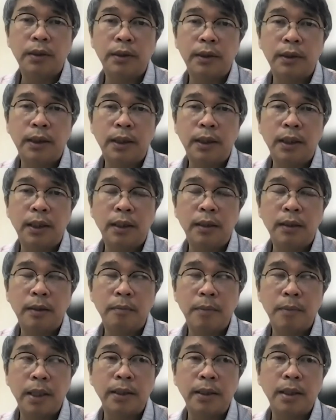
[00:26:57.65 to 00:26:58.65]

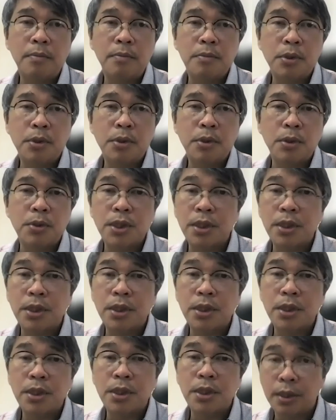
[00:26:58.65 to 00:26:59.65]
the maritime zones
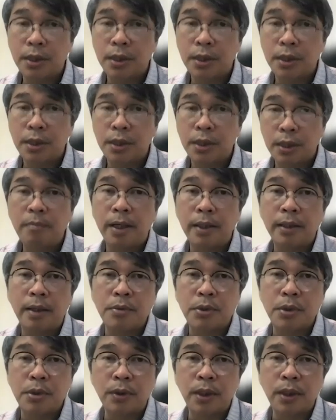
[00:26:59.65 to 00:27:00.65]
and the
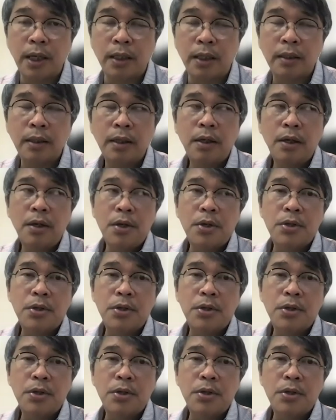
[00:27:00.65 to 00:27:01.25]
Maritime Zone Act.